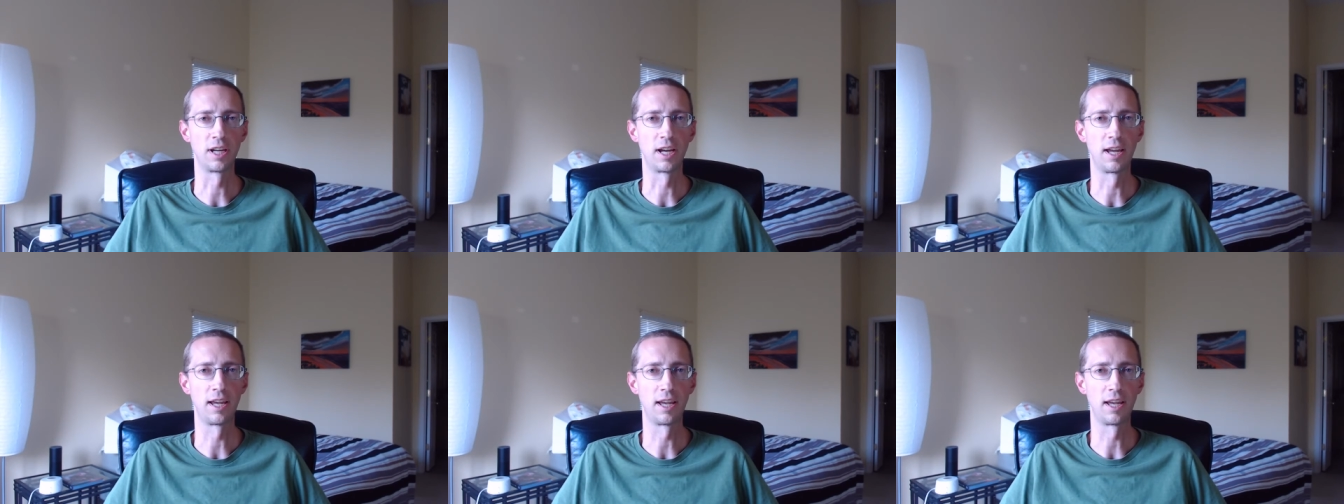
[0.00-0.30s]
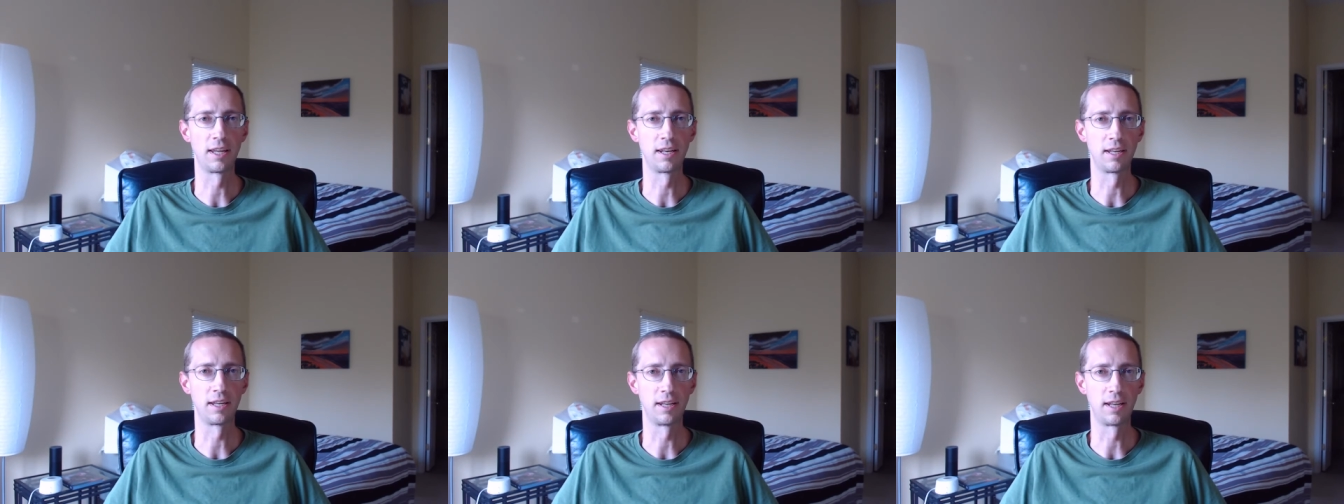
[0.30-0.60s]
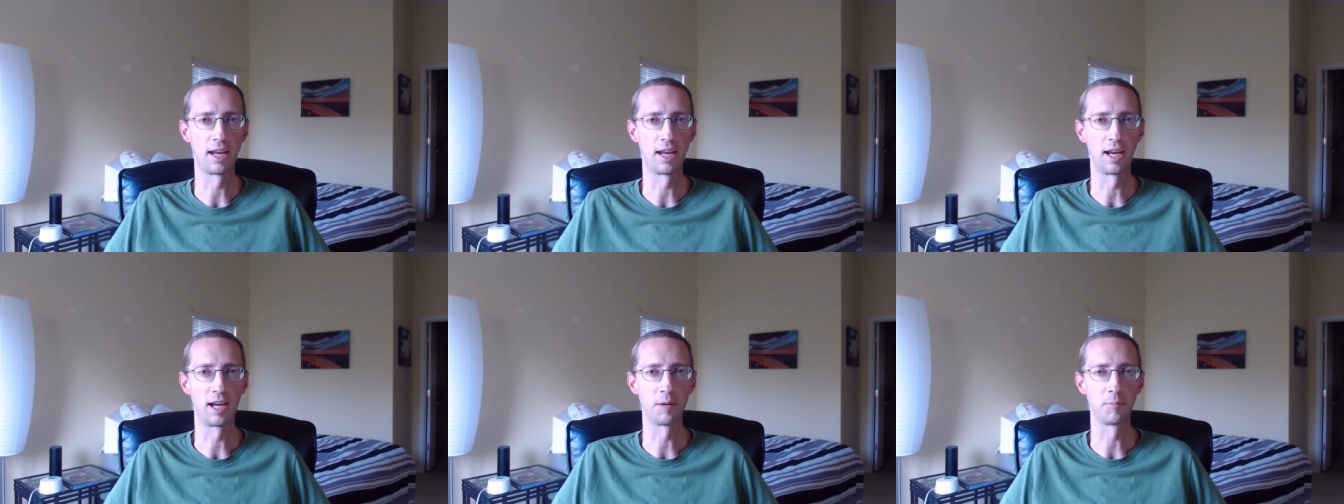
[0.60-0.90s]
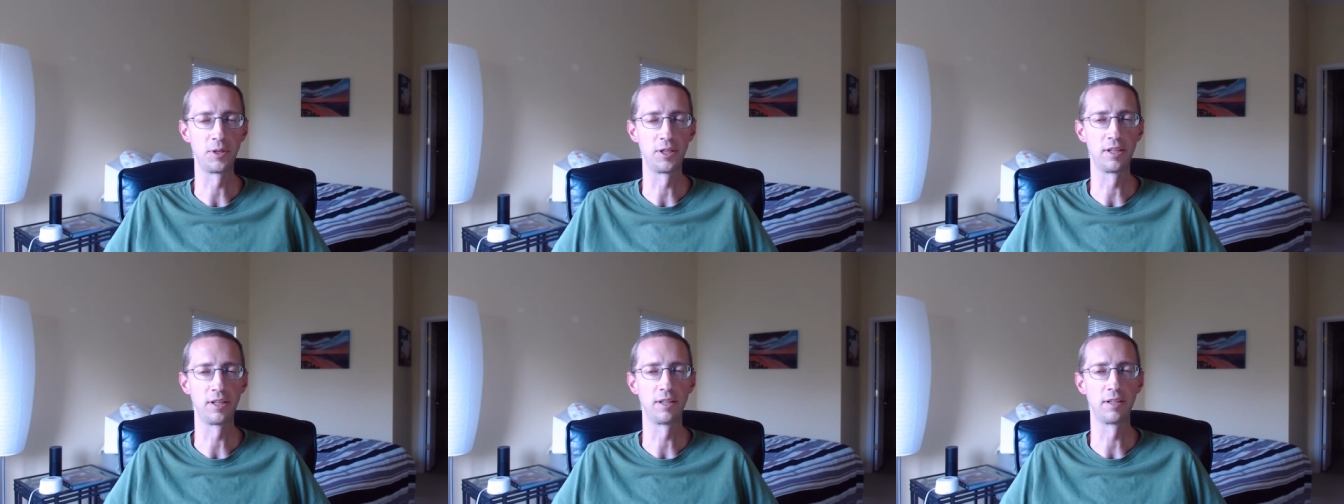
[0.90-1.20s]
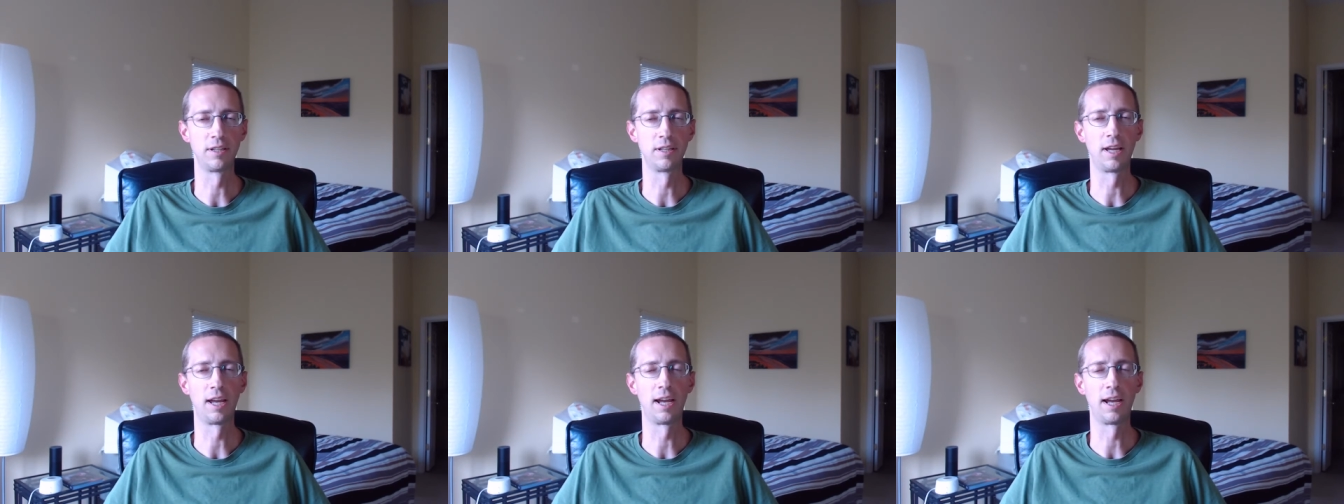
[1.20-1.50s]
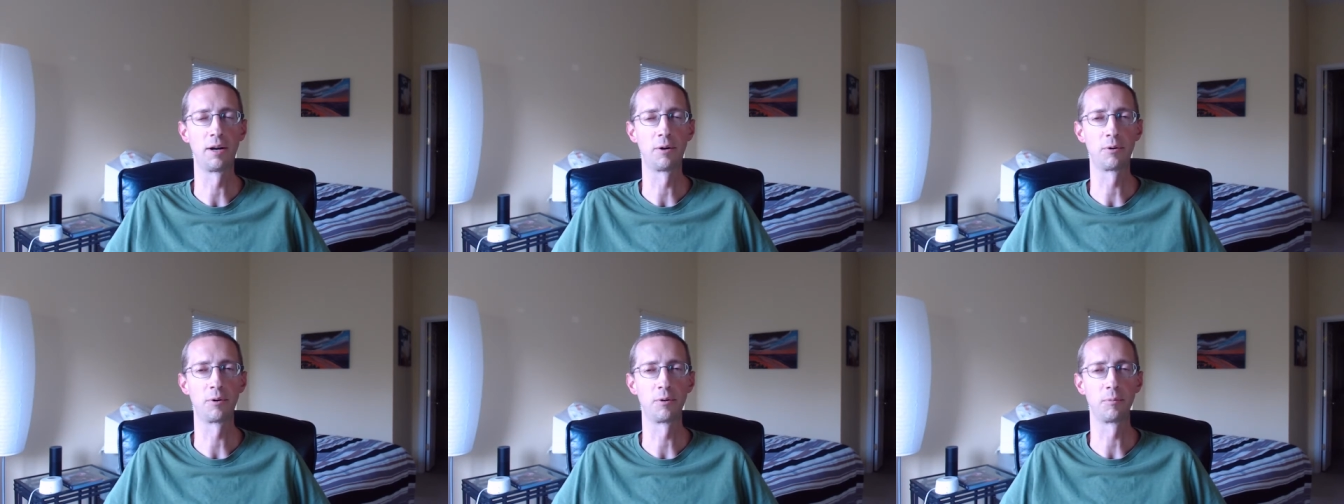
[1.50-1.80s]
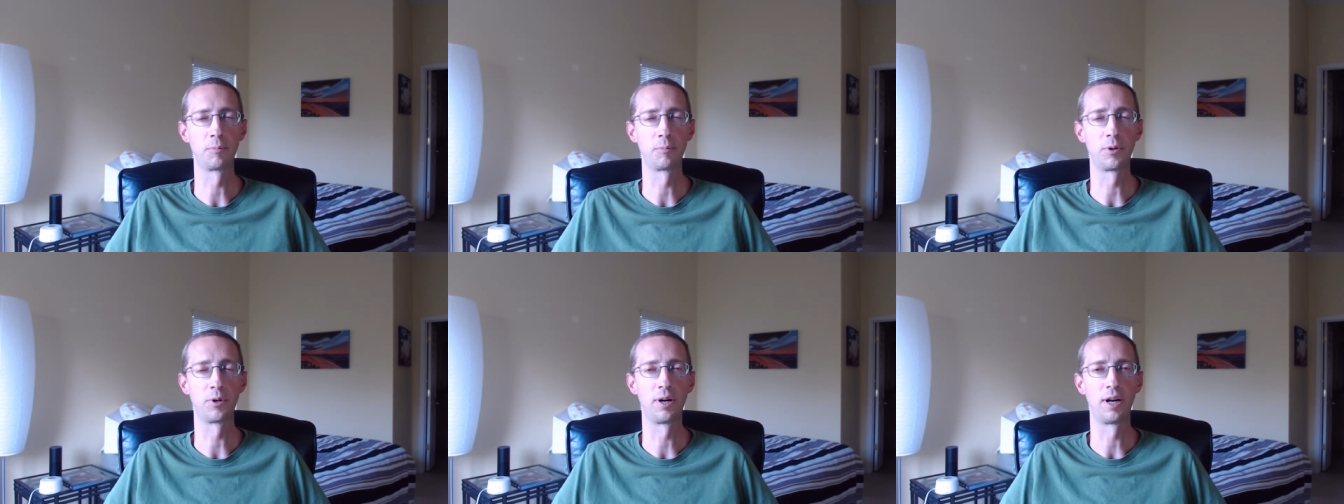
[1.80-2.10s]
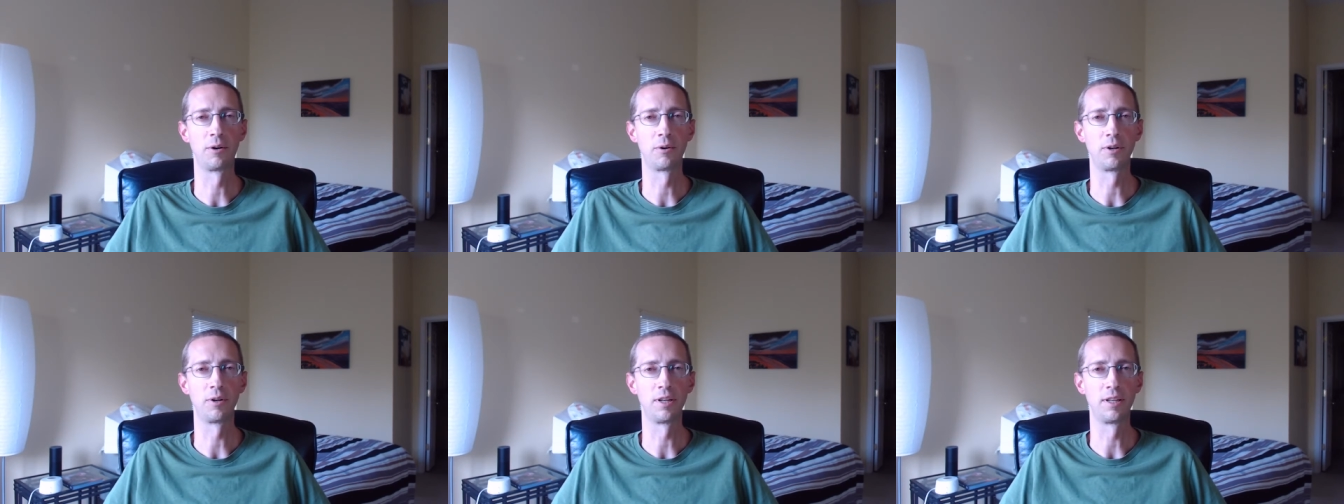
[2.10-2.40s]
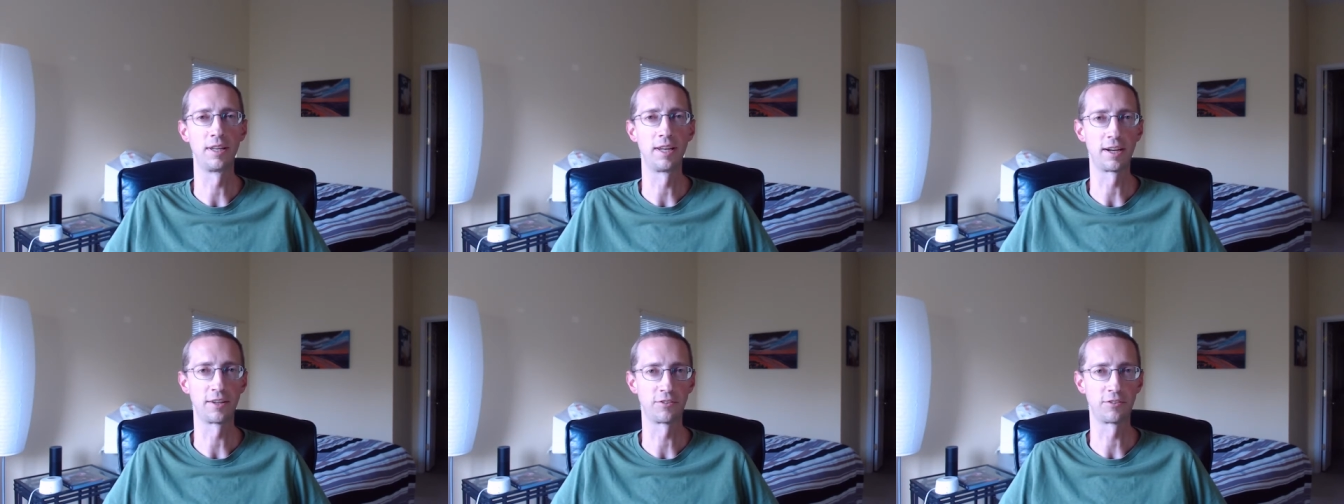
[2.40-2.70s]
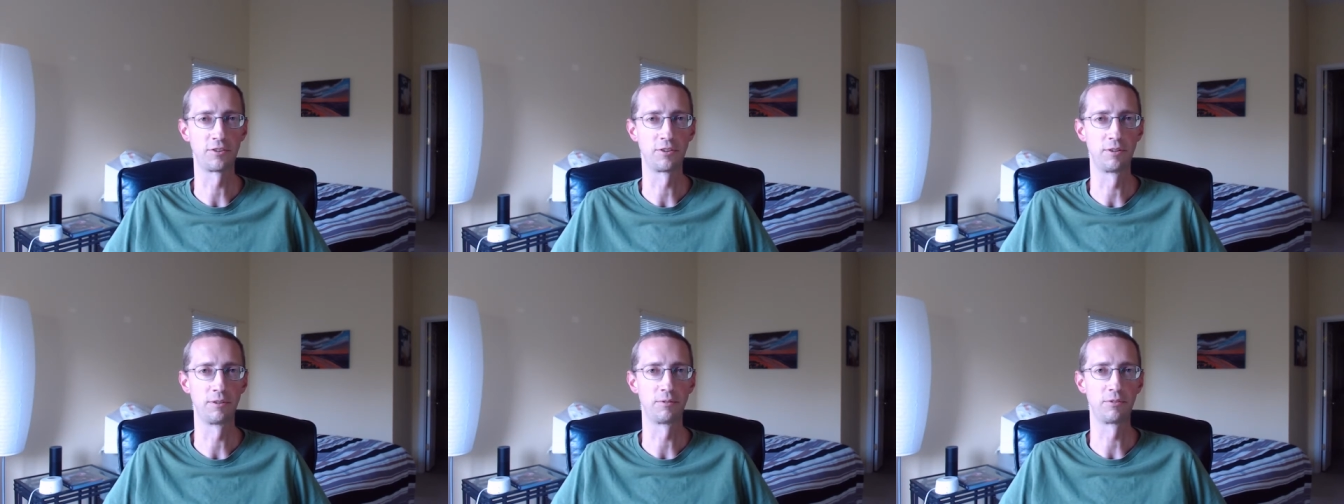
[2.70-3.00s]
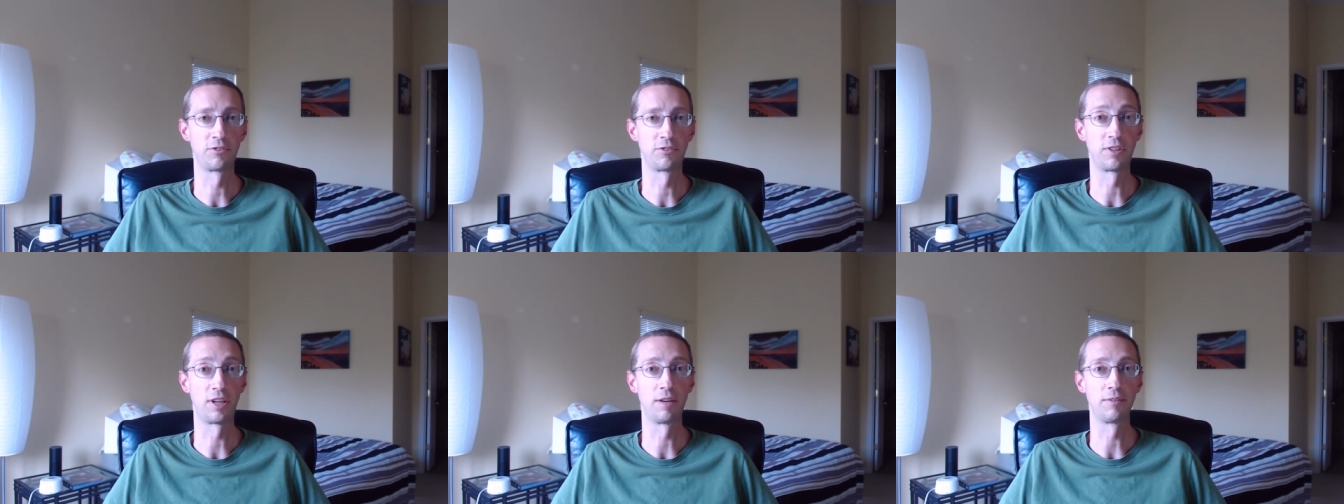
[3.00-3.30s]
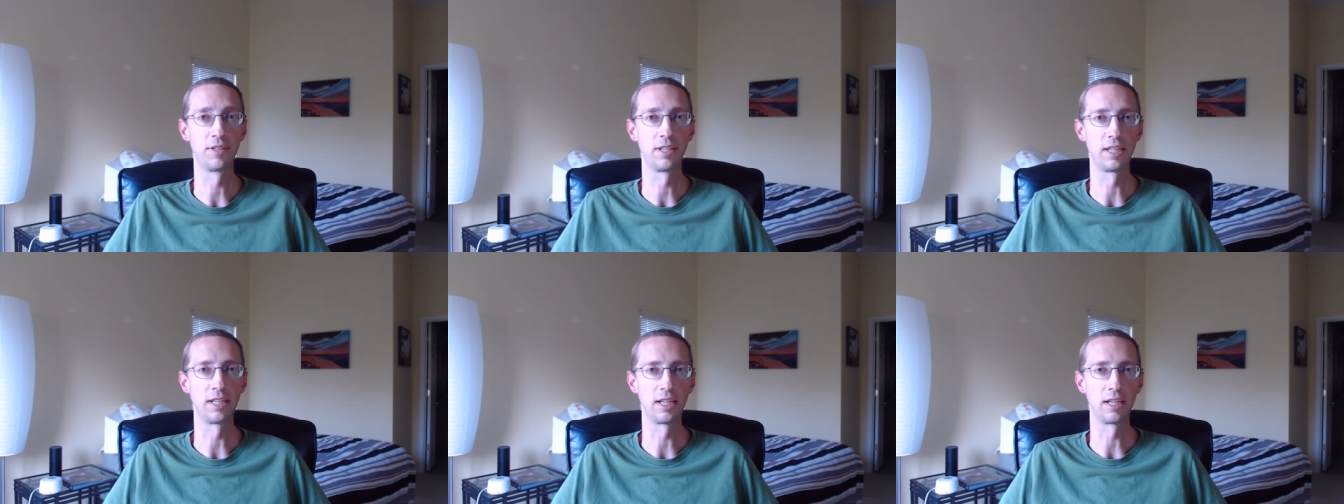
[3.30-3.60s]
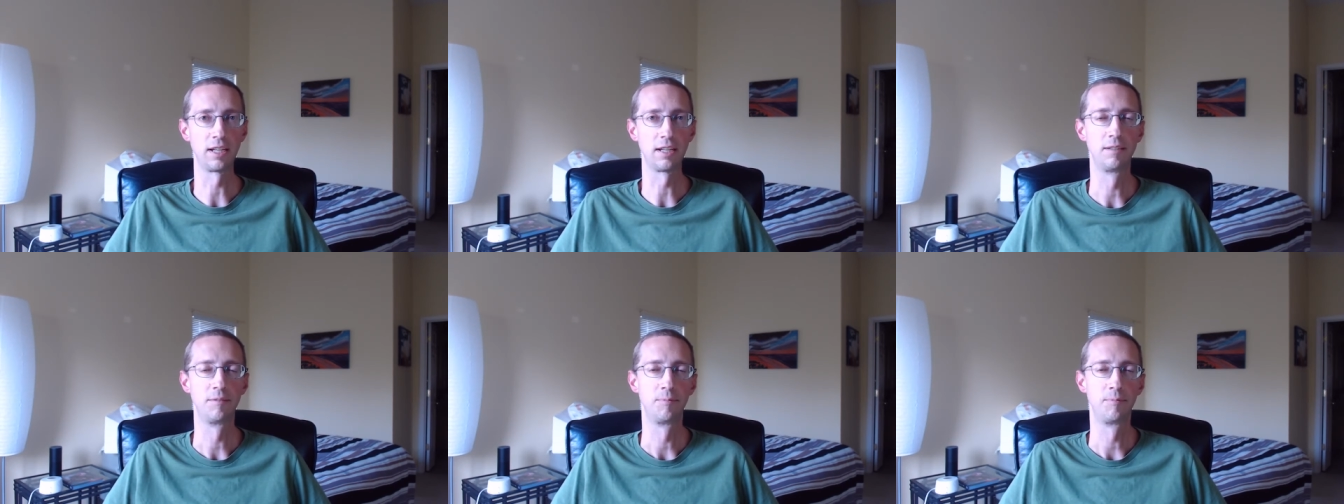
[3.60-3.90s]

I had an apnea hour per hour index of 70.